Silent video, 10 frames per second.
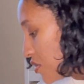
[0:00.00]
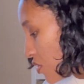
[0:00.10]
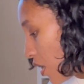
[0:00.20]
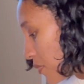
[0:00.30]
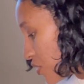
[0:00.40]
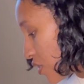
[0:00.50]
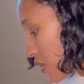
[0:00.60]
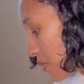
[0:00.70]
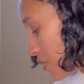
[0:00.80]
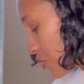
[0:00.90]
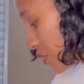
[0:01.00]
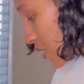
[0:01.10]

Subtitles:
So I'm just gonna keep this one